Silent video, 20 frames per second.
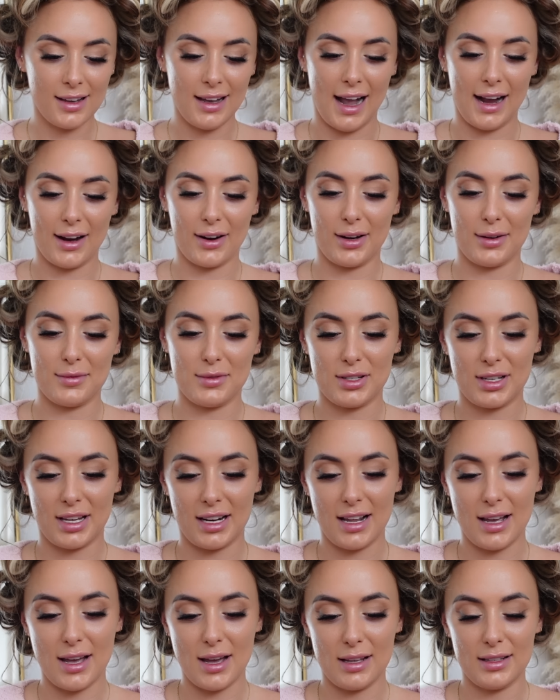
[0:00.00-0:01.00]
Hang on, I'm
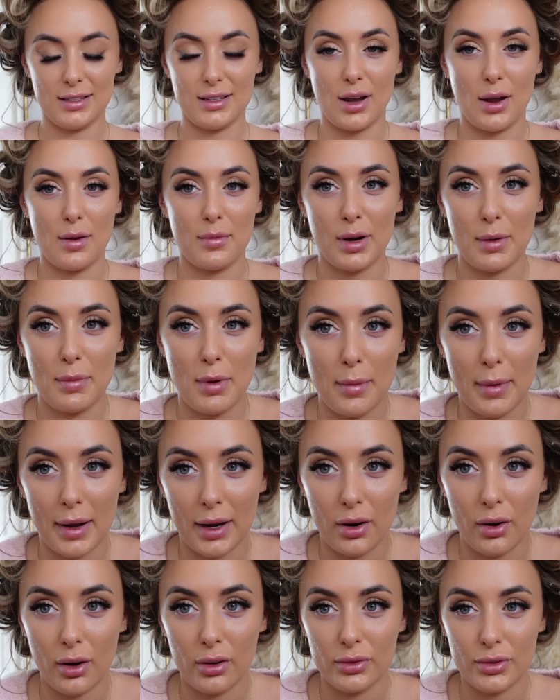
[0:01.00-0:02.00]
gonna put my
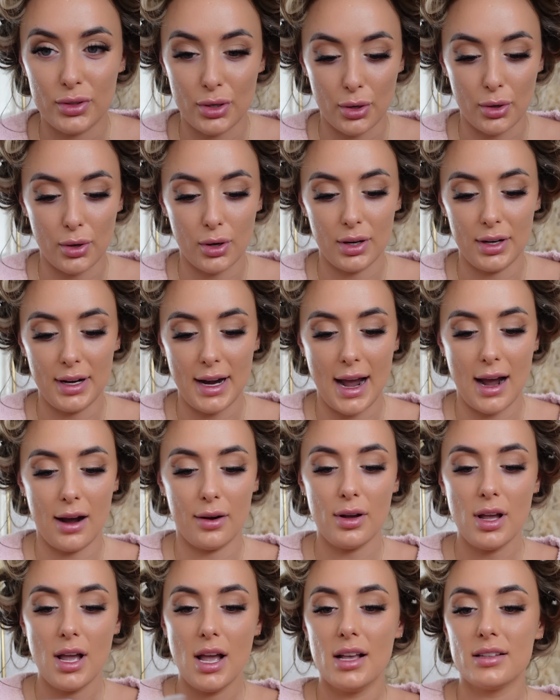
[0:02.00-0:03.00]
contour on
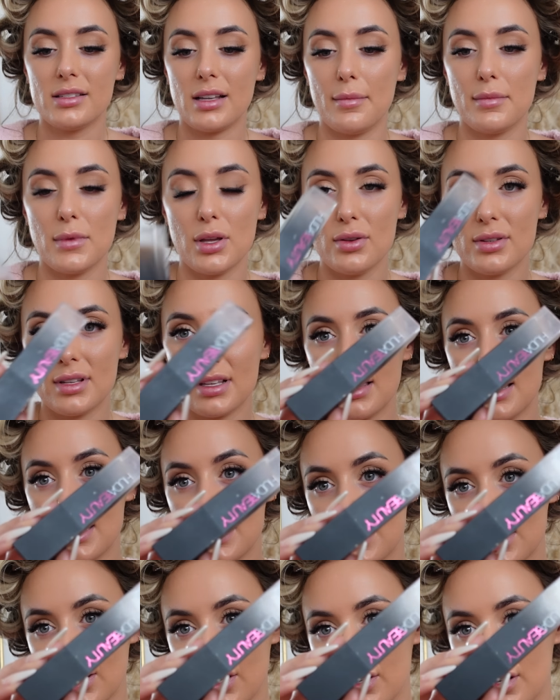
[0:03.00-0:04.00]
now. So I'm using
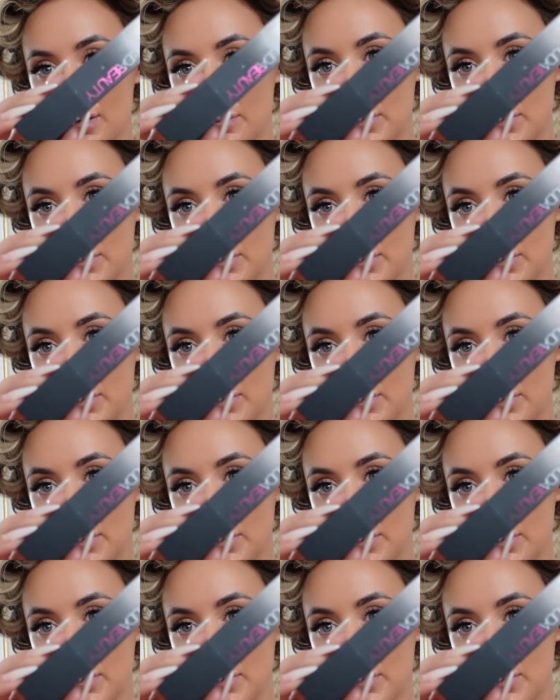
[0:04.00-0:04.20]
this Huda